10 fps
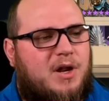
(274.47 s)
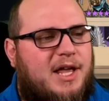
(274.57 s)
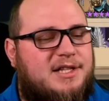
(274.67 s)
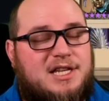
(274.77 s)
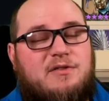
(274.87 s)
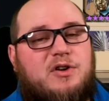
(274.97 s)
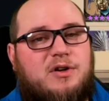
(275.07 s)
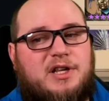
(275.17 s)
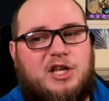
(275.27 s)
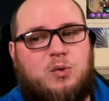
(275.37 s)
It
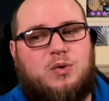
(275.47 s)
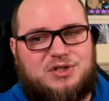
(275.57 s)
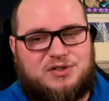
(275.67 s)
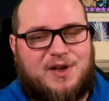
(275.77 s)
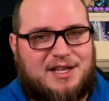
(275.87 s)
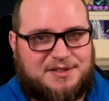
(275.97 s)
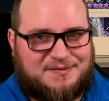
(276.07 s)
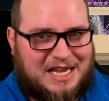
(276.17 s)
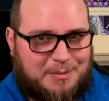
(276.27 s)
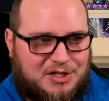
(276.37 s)
never equals as fast
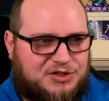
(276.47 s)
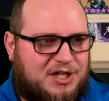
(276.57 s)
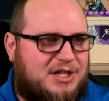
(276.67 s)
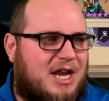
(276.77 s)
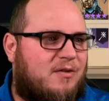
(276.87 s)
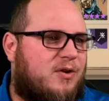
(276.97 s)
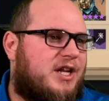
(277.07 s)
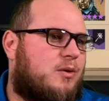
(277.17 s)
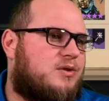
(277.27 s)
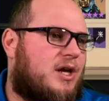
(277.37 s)
as damage, and never
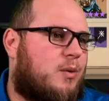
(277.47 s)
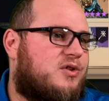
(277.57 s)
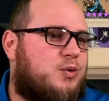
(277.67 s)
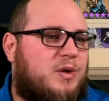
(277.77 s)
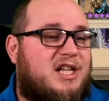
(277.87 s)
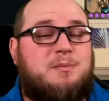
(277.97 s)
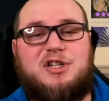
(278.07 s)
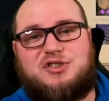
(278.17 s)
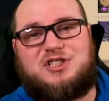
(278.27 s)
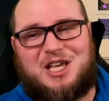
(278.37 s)
equals out to as
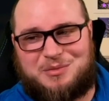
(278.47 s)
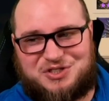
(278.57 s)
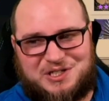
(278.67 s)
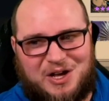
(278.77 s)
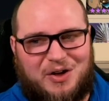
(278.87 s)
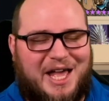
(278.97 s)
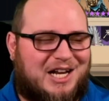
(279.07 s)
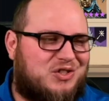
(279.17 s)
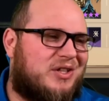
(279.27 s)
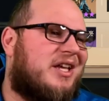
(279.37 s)
much damage dealt.
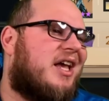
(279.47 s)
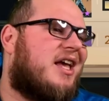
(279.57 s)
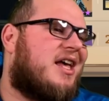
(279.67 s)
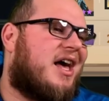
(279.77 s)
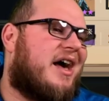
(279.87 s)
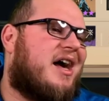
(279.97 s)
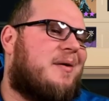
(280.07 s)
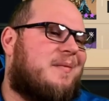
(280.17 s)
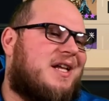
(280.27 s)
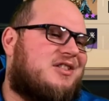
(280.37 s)
Actually,
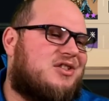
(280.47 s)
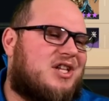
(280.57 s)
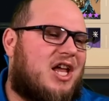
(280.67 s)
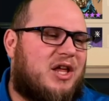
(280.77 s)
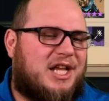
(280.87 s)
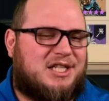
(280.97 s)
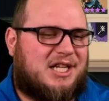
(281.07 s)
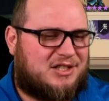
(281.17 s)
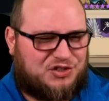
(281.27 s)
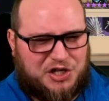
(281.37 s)
it's just kind of, it
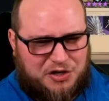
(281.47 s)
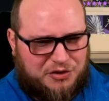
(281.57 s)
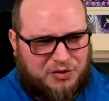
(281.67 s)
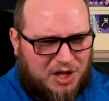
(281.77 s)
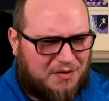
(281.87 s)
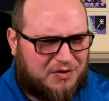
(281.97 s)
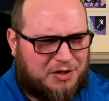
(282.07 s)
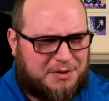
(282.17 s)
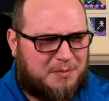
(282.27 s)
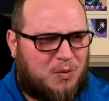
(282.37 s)
gets shared the love a
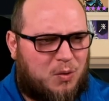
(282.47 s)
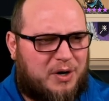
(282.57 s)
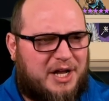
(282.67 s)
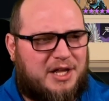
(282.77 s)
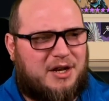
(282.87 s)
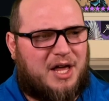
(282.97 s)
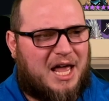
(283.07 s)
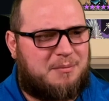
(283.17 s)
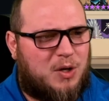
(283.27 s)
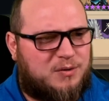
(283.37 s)
little bit more, and
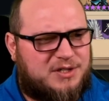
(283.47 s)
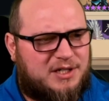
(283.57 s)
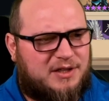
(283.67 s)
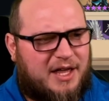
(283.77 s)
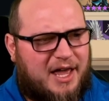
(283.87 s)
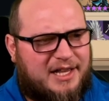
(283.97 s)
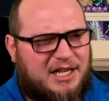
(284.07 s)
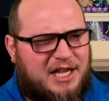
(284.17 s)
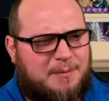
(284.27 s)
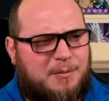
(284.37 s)
I'm noticing that I
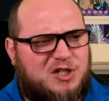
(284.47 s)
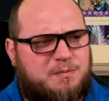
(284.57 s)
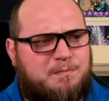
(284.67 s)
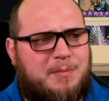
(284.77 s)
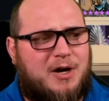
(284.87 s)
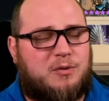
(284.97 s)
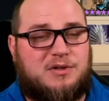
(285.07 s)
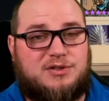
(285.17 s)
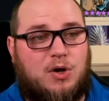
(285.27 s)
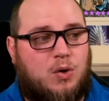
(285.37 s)
get a much better
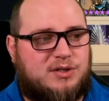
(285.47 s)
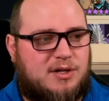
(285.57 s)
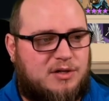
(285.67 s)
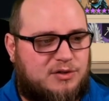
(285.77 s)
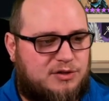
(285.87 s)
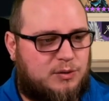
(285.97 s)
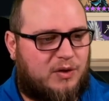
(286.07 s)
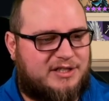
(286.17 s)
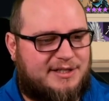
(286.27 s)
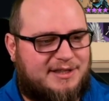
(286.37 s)
result
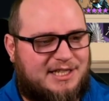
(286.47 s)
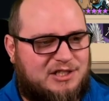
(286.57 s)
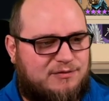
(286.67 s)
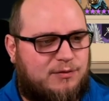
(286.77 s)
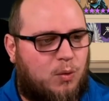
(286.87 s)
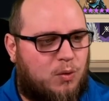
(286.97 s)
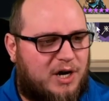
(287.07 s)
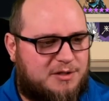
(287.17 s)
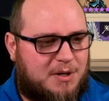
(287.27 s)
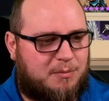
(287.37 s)
utilizing these
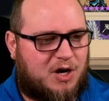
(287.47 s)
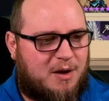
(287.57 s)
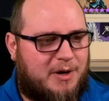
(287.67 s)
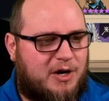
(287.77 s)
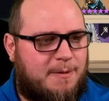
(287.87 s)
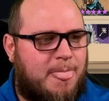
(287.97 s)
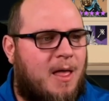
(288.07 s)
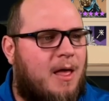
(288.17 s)
four as my primary.